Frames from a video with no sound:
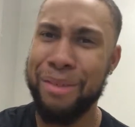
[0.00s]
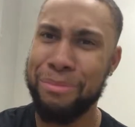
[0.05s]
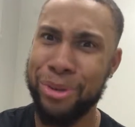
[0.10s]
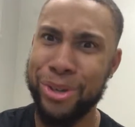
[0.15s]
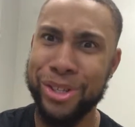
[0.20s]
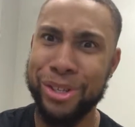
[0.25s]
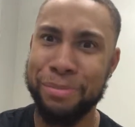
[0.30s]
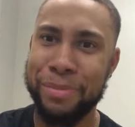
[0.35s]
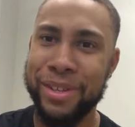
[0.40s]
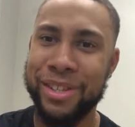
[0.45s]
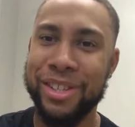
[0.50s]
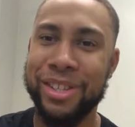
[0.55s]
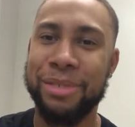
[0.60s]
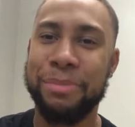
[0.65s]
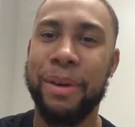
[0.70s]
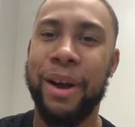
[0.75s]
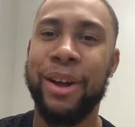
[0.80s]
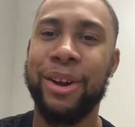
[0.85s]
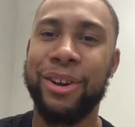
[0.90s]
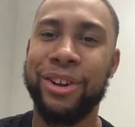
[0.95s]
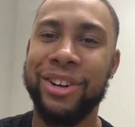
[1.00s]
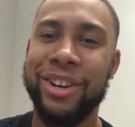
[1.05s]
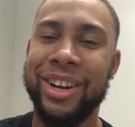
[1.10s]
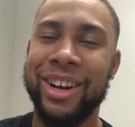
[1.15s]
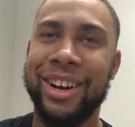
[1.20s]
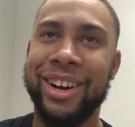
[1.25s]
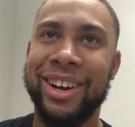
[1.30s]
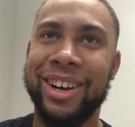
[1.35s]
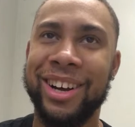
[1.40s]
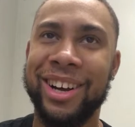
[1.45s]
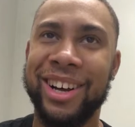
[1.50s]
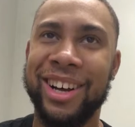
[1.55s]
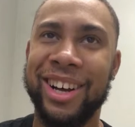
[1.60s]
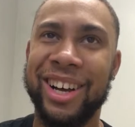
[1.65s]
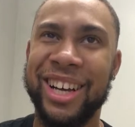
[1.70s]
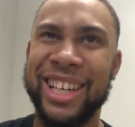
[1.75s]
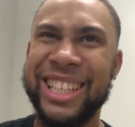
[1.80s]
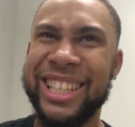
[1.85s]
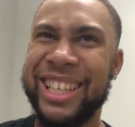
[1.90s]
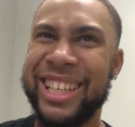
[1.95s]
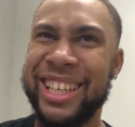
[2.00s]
a music business minor. Uh,